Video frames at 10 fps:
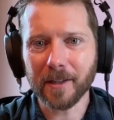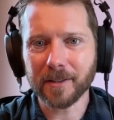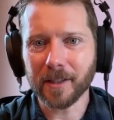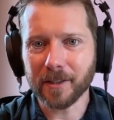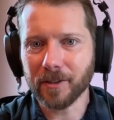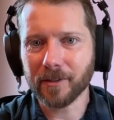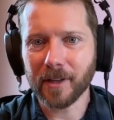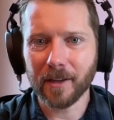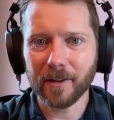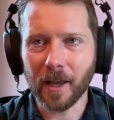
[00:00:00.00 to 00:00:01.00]
it's like you just
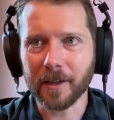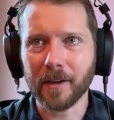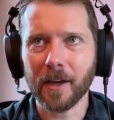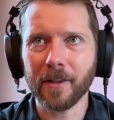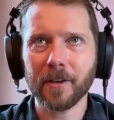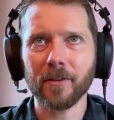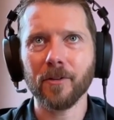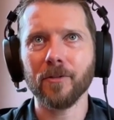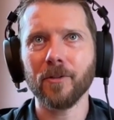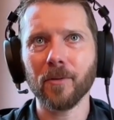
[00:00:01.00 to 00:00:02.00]
got like I think
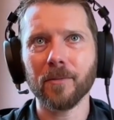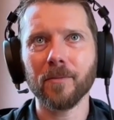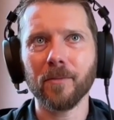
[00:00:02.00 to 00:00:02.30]
you don't